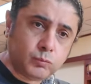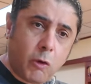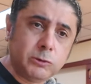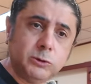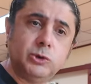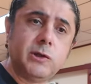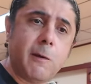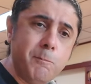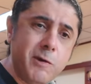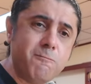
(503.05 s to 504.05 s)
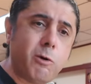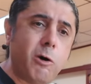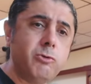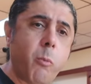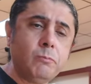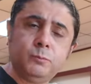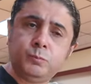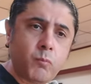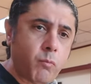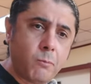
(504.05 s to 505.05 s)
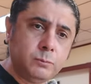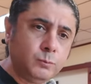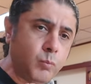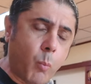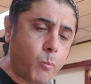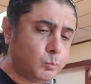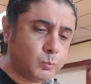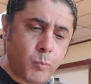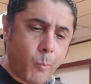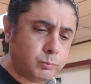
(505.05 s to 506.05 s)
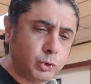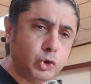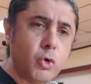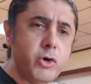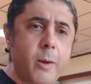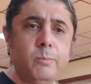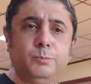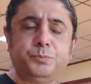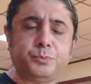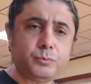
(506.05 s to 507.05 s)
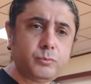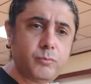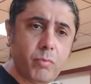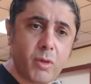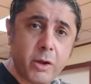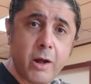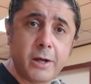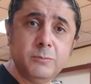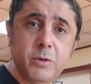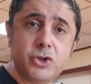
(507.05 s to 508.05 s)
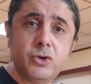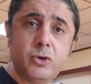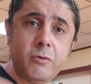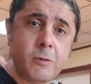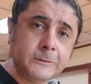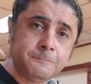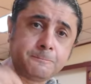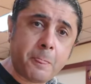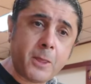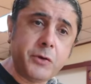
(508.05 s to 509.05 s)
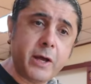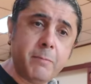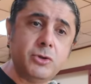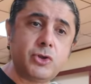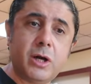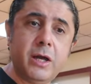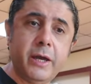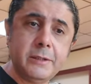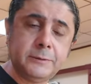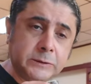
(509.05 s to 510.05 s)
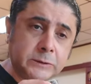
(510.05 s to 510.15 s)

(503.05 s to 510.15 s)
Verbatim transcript: Oh, it's got beef broth. Mm, so yum. Guys, make sure you come and try